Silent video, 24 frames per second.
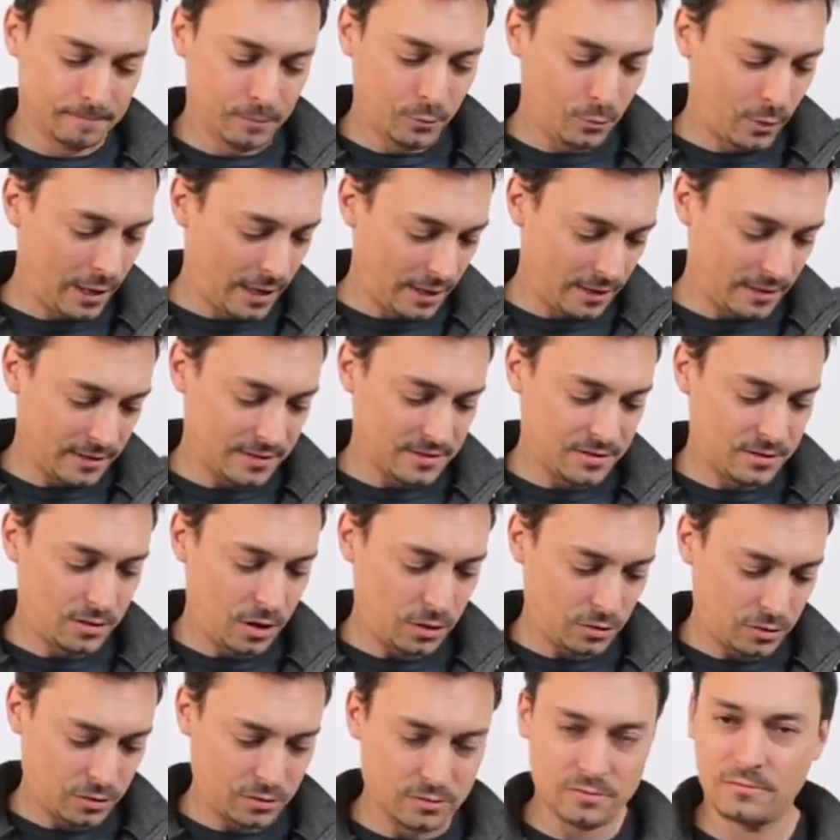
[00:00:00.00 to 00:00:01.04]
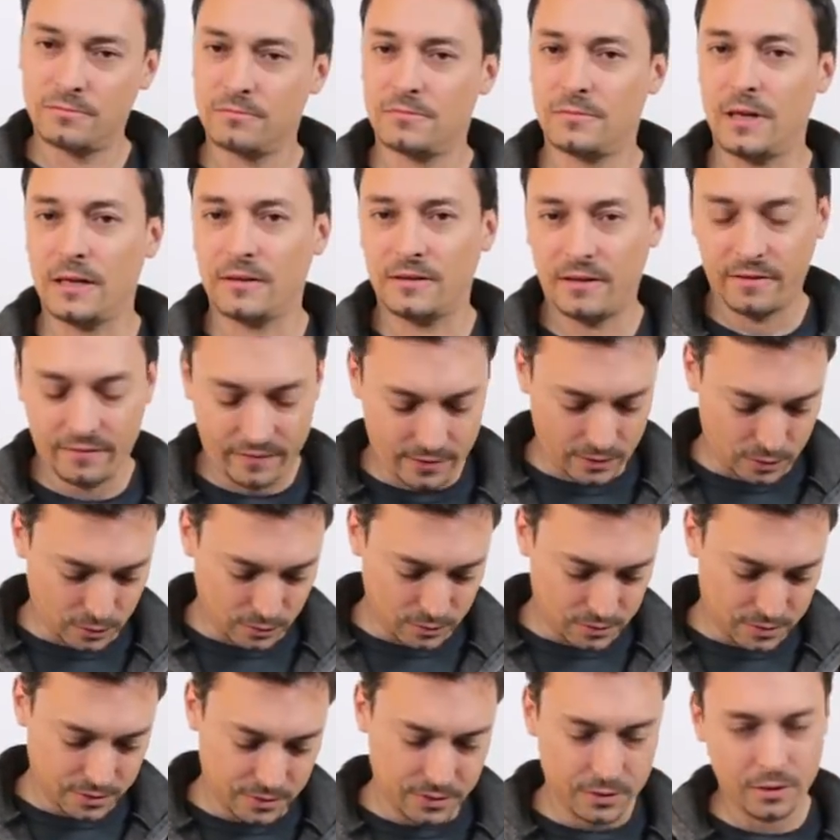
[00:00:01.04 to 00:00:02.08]
Well, it's not that
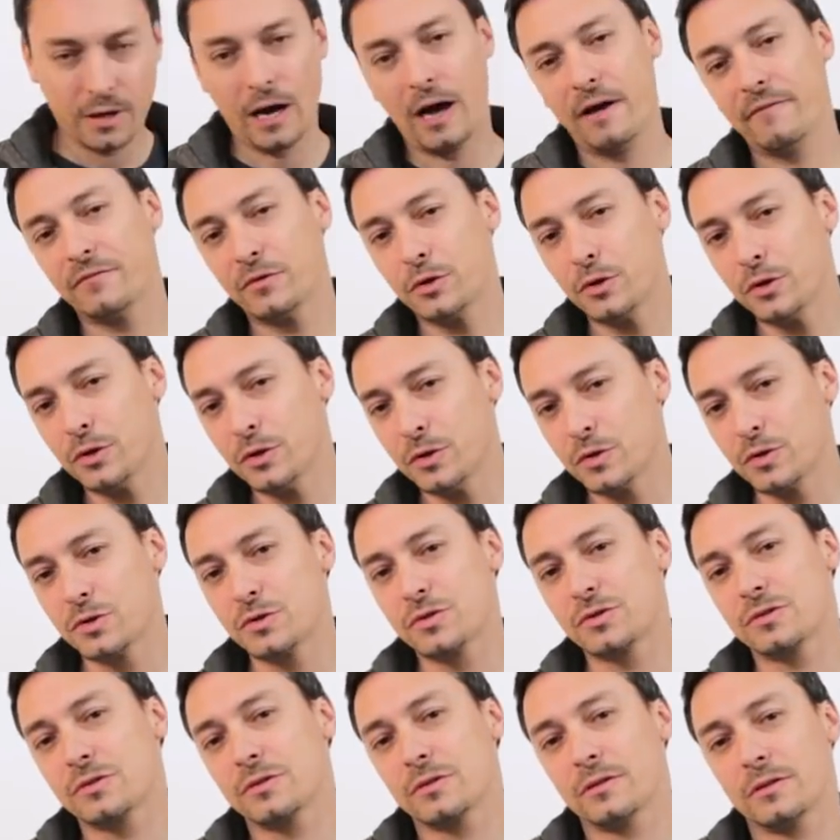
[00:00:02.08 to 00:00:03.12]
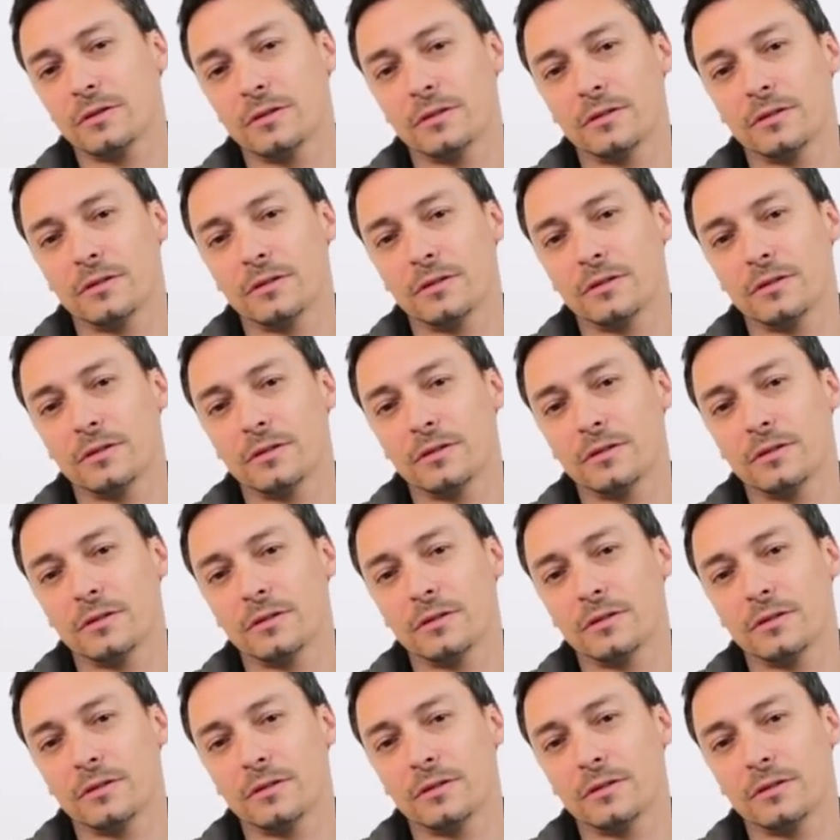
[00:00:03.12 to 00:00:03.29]
difficult. You have to use